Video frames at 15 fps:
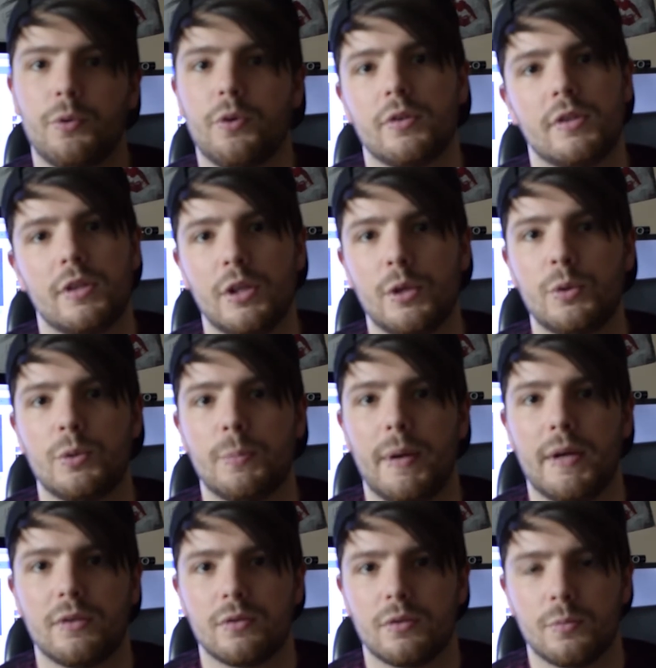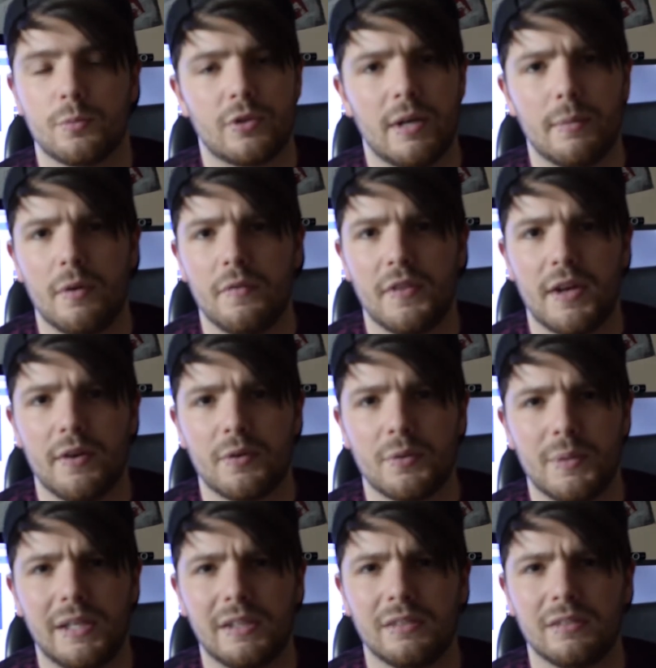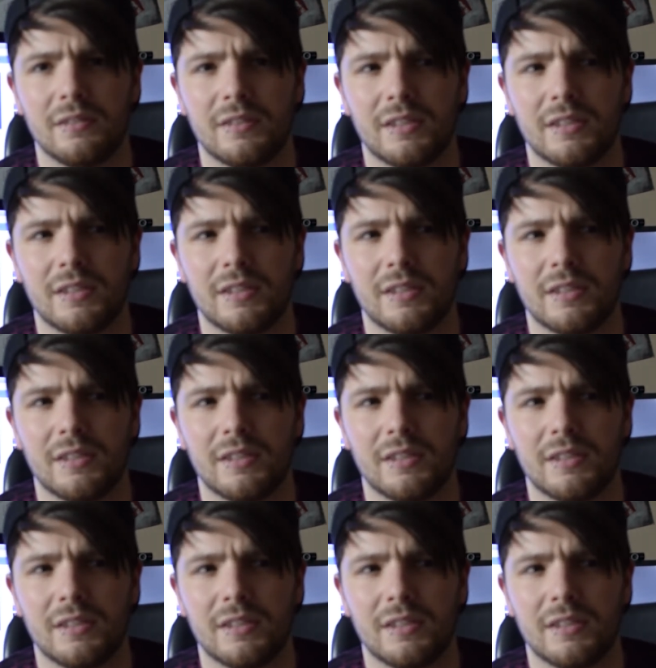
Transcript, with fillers: across to the YouTube page and subscribe over there as well.